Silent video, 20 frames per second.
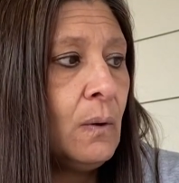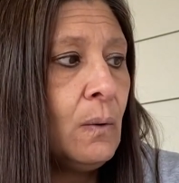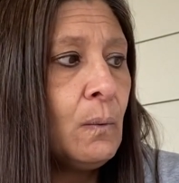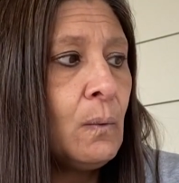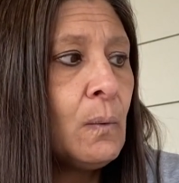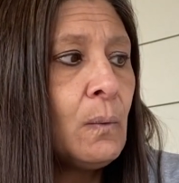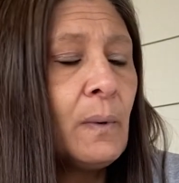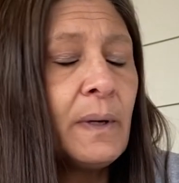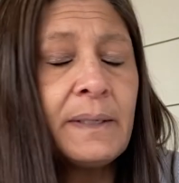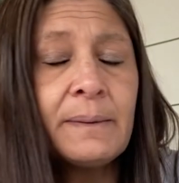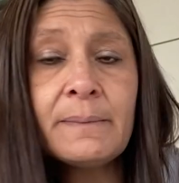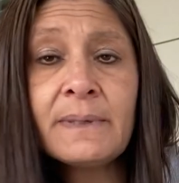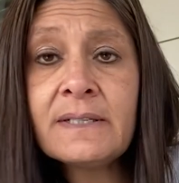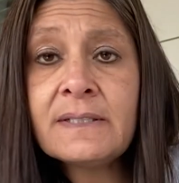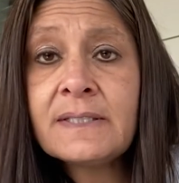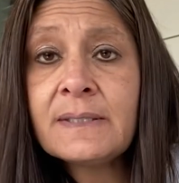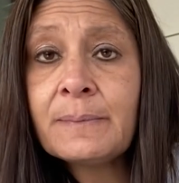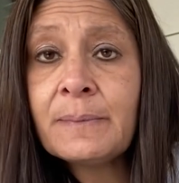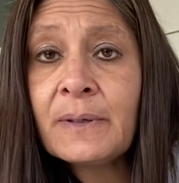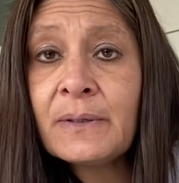"What am I
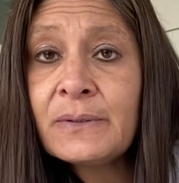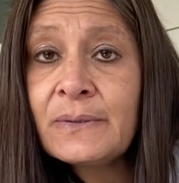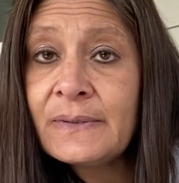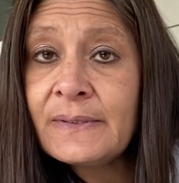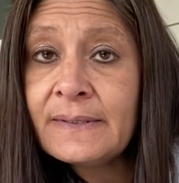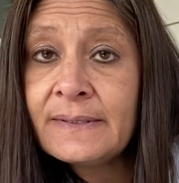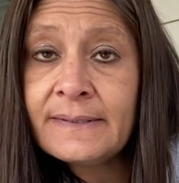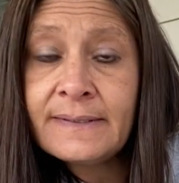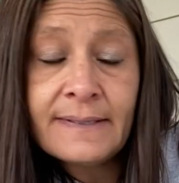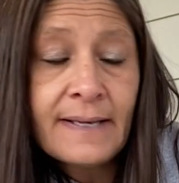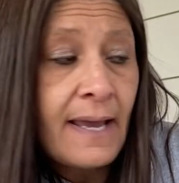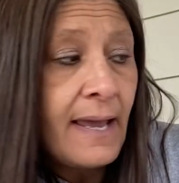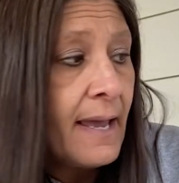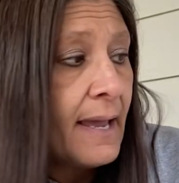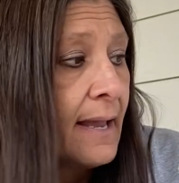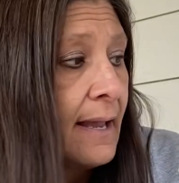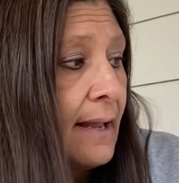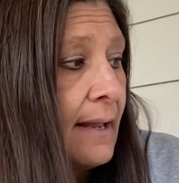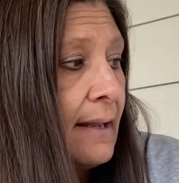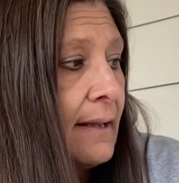supposed to
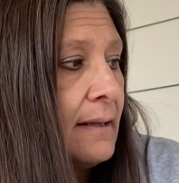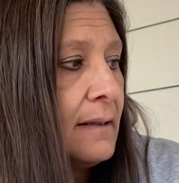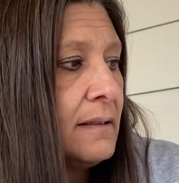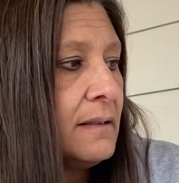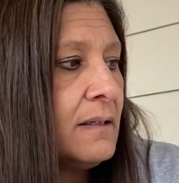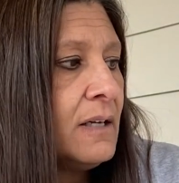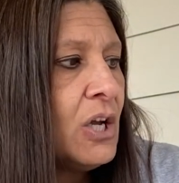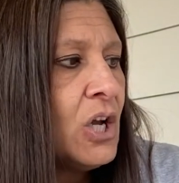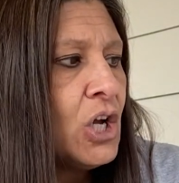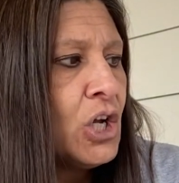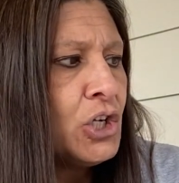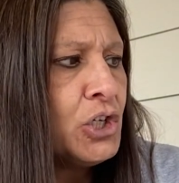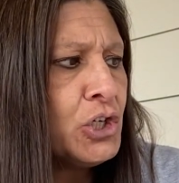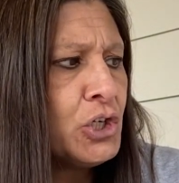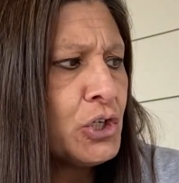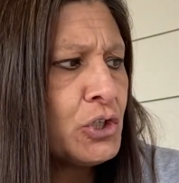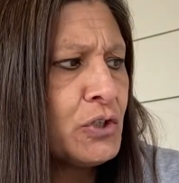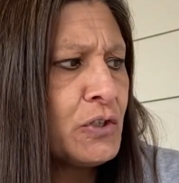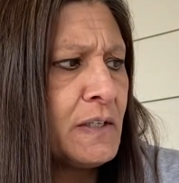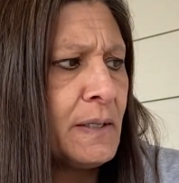say?"
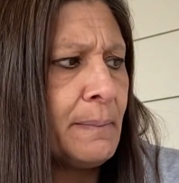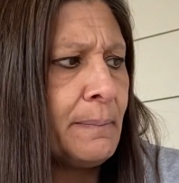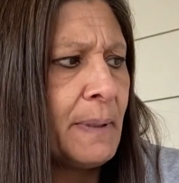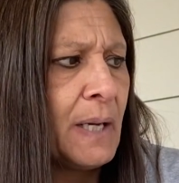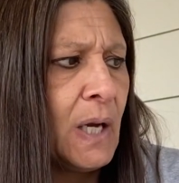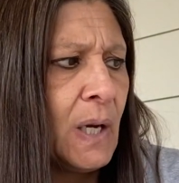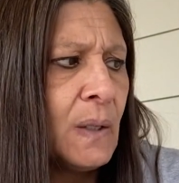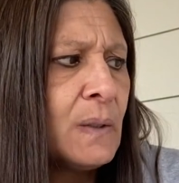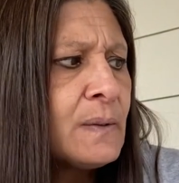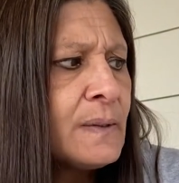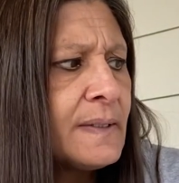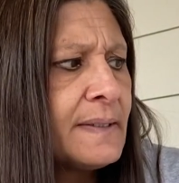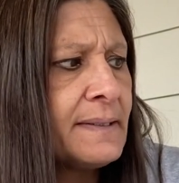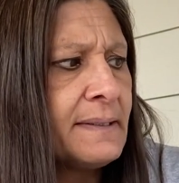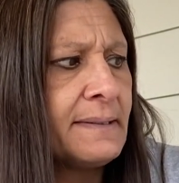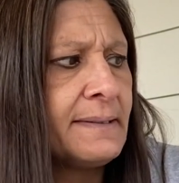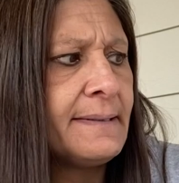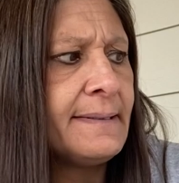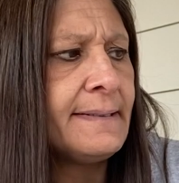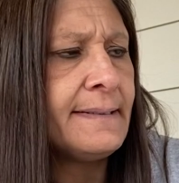"You're supposed
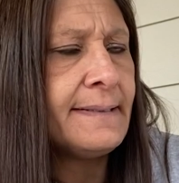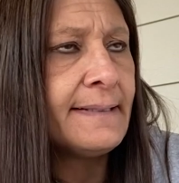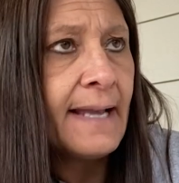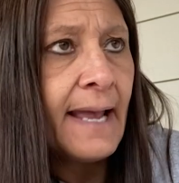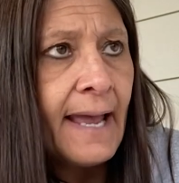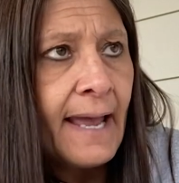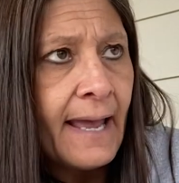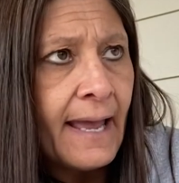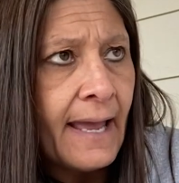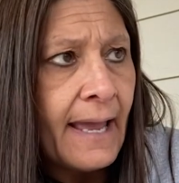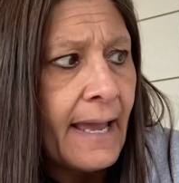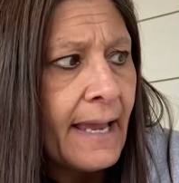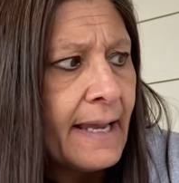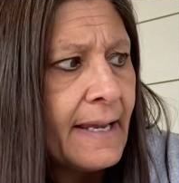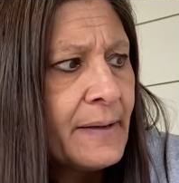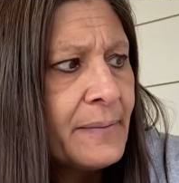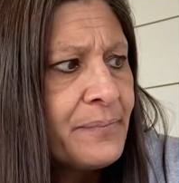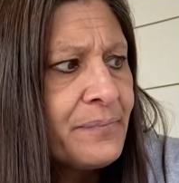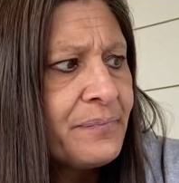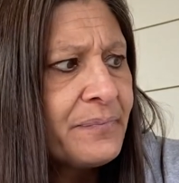to
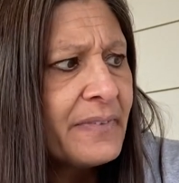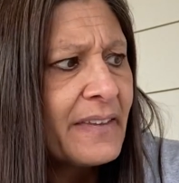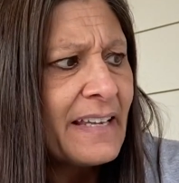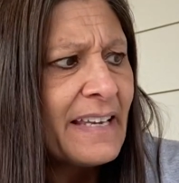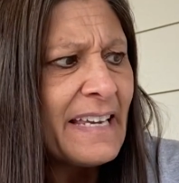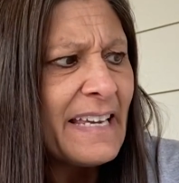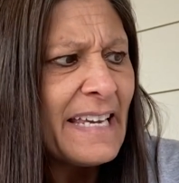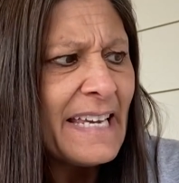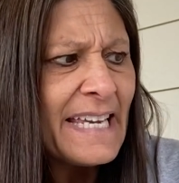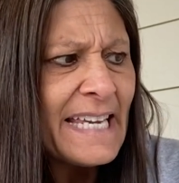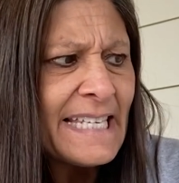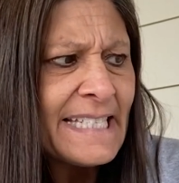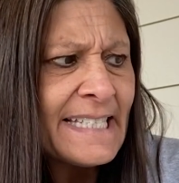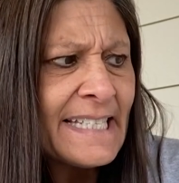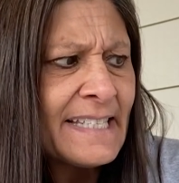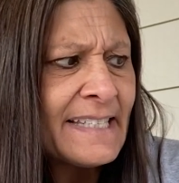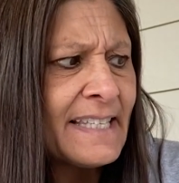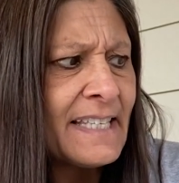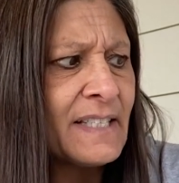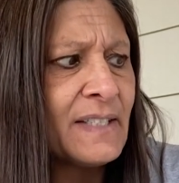say,
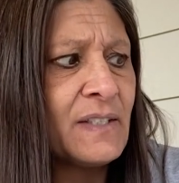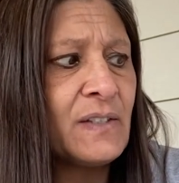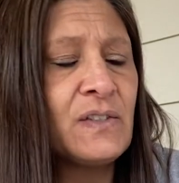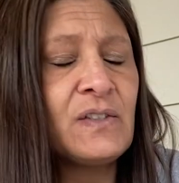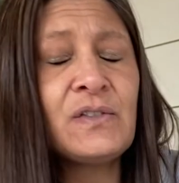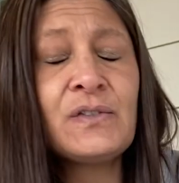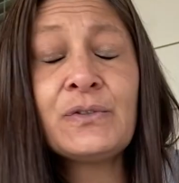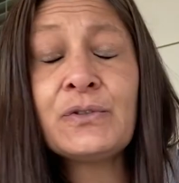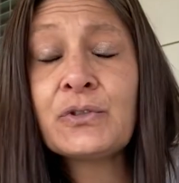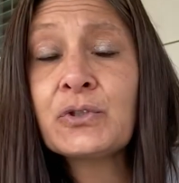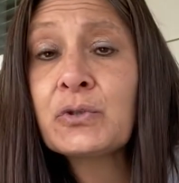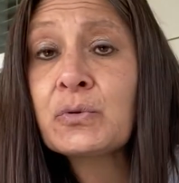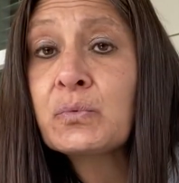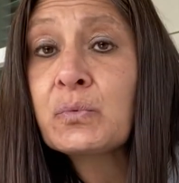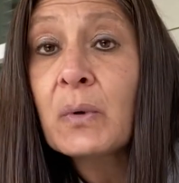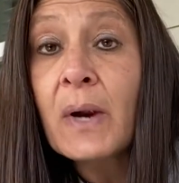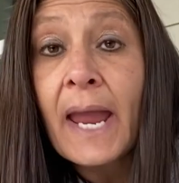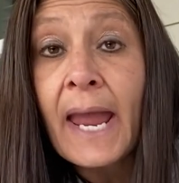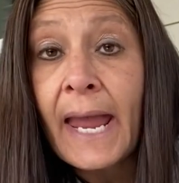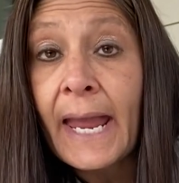'Isn't this a
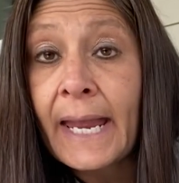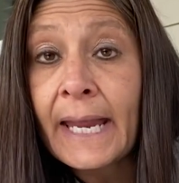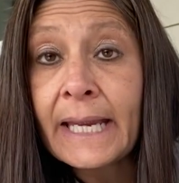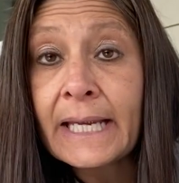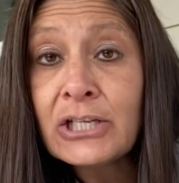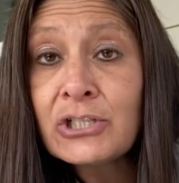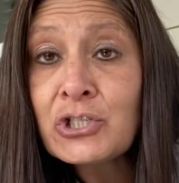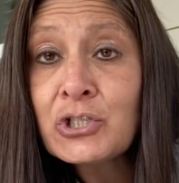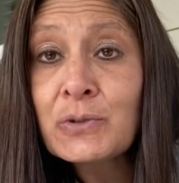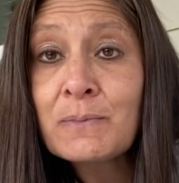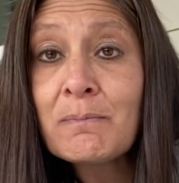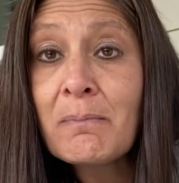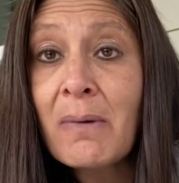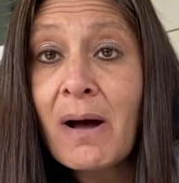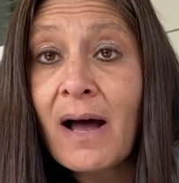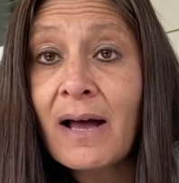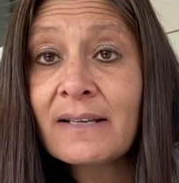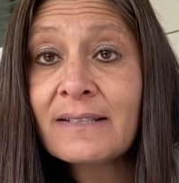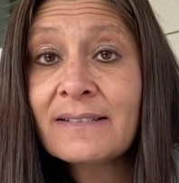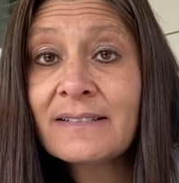strange
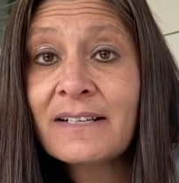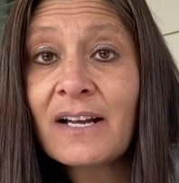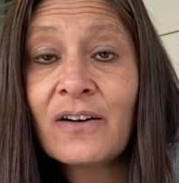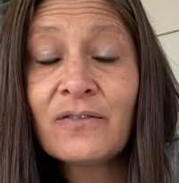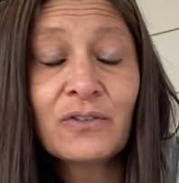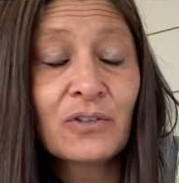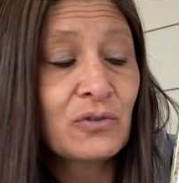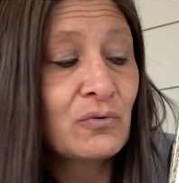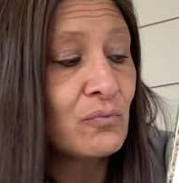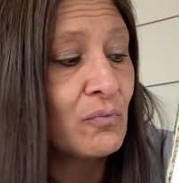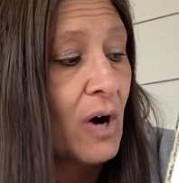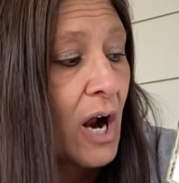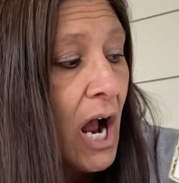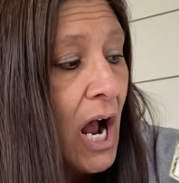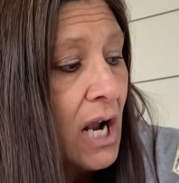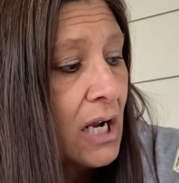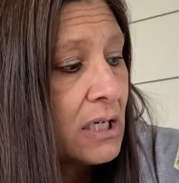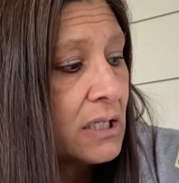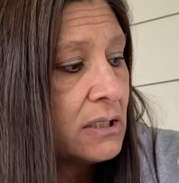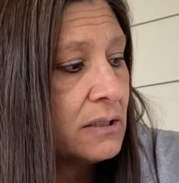moss-covered
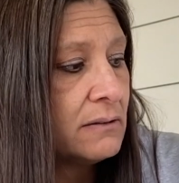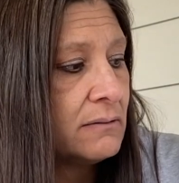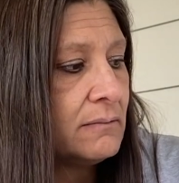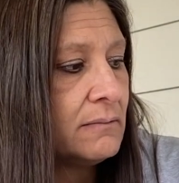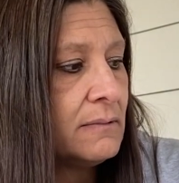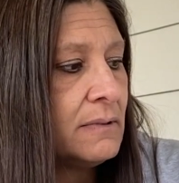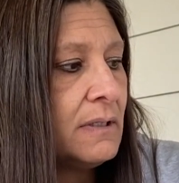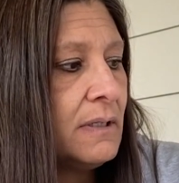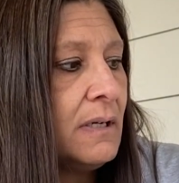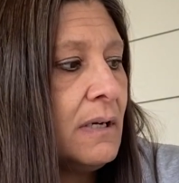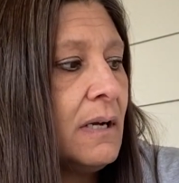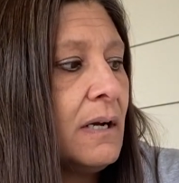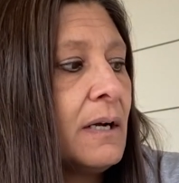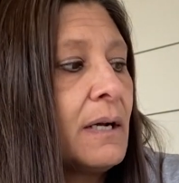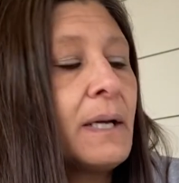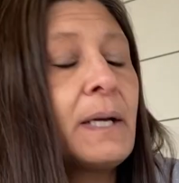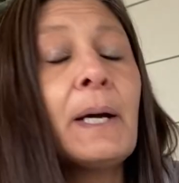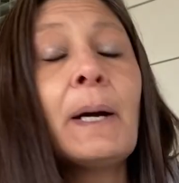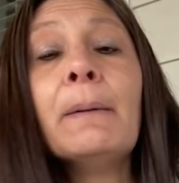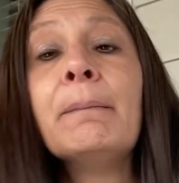rock?'"
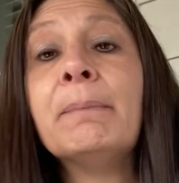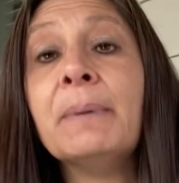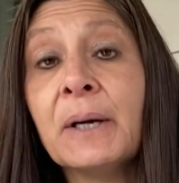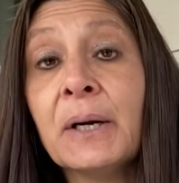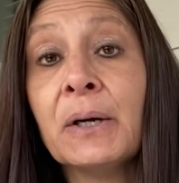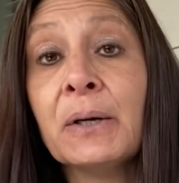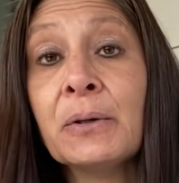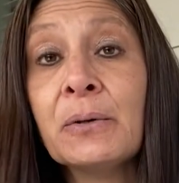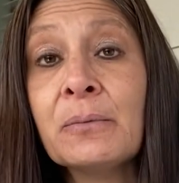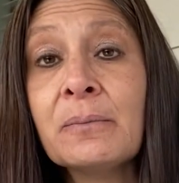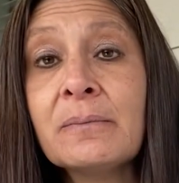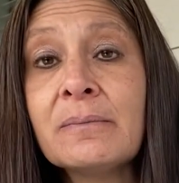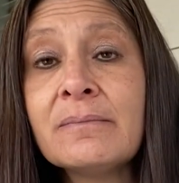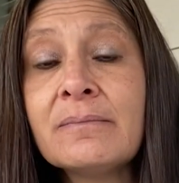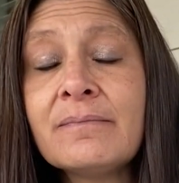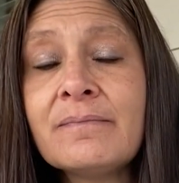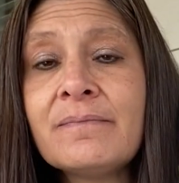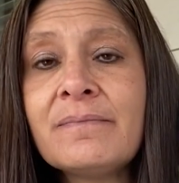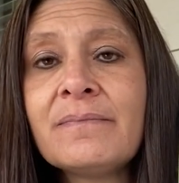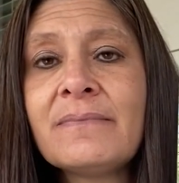Kaboom!
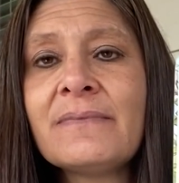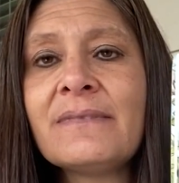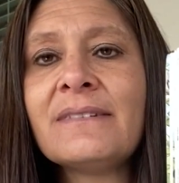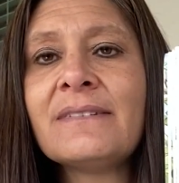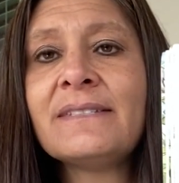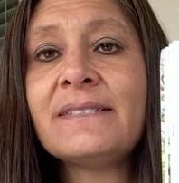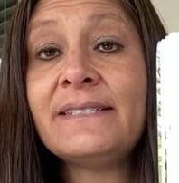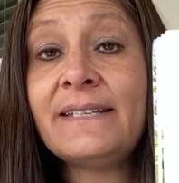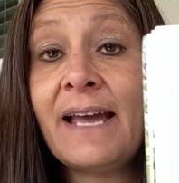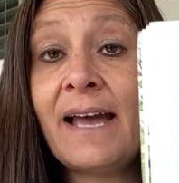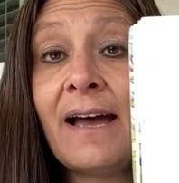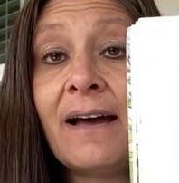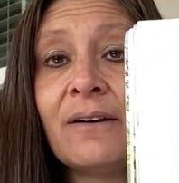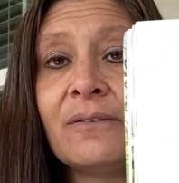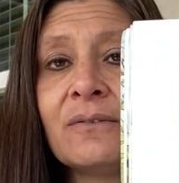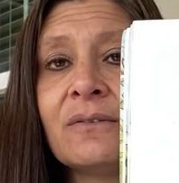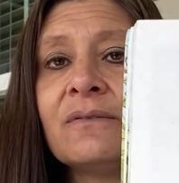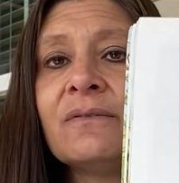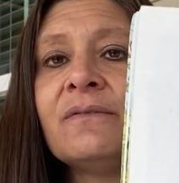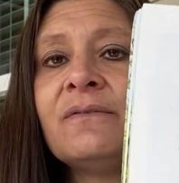
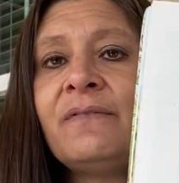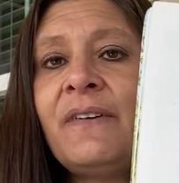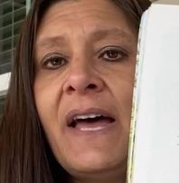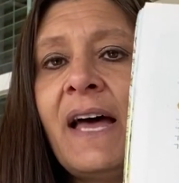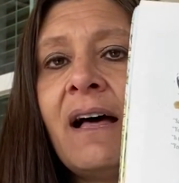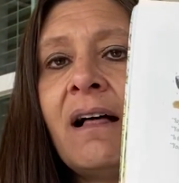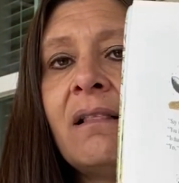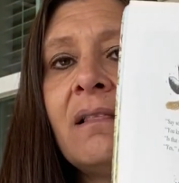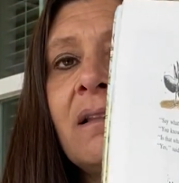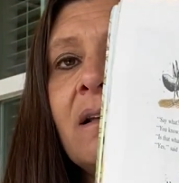Down fell